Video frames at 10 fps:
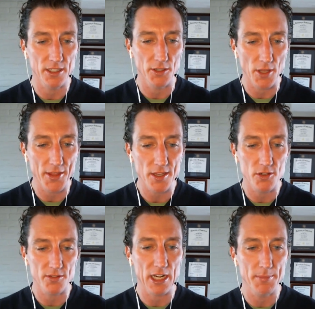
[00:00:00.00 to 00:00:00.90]
you know, I think you
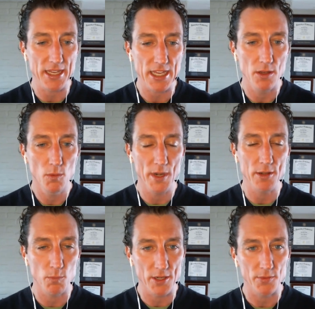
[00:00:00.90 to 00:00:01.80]
just got to be,
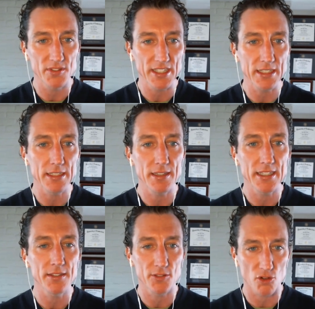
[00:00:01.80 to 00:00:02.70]
when, when you see
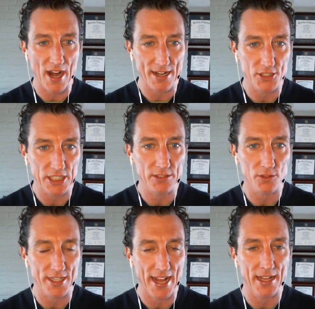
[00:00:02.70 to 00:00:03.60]
these strategies
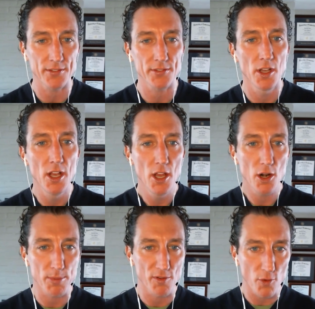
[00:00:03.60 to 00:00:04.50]
or tests
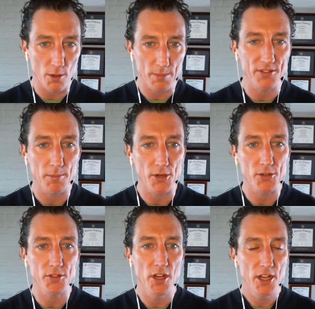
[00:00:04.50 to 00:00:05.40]
or performance
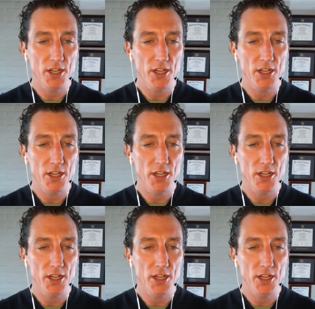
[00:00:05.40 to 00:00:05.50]
numbers,